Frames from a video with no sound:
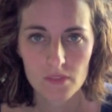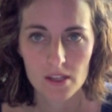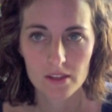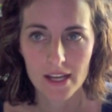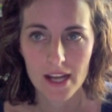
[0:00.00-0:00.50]

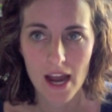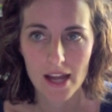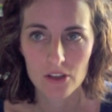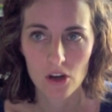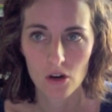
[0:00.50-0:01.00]
Like I
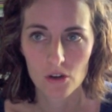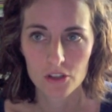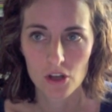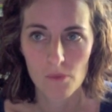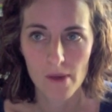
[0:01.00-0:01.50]
know,
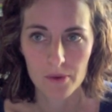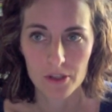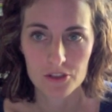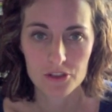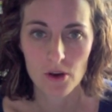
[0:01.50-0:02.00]
my
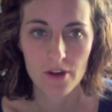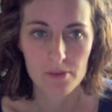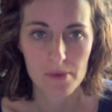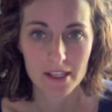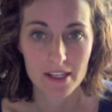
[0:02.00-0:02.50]
readers know every
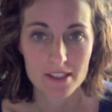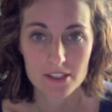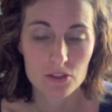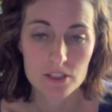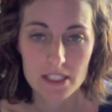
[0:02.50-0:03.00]
Monday is a
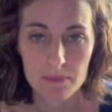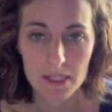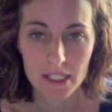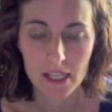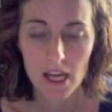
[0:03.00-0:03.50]
critique
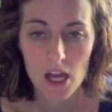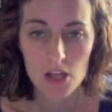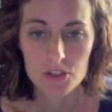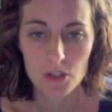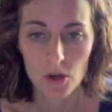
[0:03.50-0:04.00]
me.
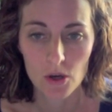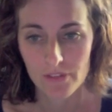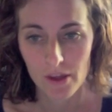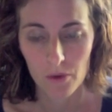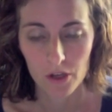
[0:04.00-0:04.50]
So if
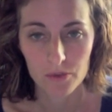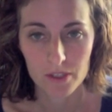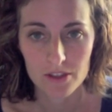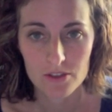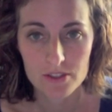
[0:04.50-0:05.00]
they want to read
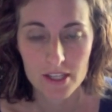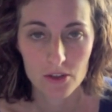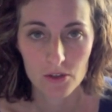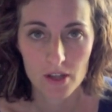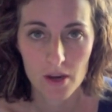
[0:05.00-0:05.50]
those, they
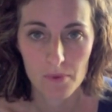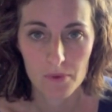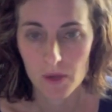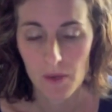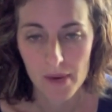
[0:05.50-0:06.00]
know to come
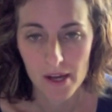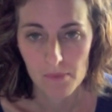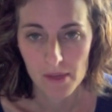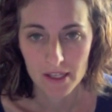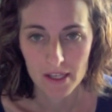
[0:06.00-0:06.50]
by on
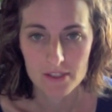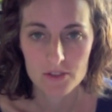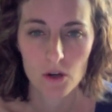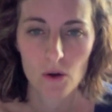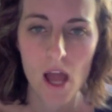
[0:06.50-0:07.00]
Monday.
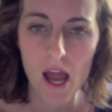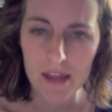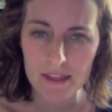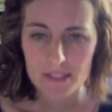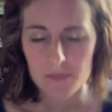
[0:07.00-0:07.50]
So I
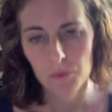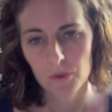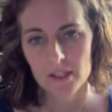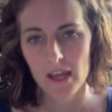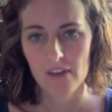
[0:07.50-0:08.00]
think it's
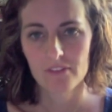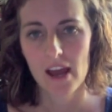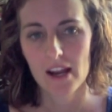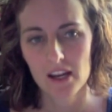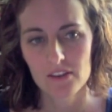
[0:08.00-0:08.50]
important to have
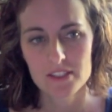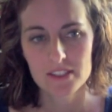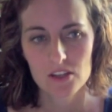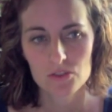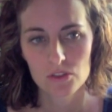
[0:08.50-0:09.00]
that kind of a
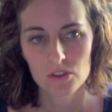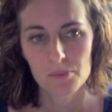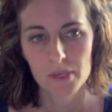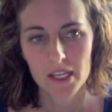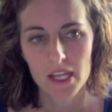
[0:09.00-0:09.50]
schedule,
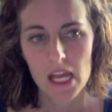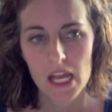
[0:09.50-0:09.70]
but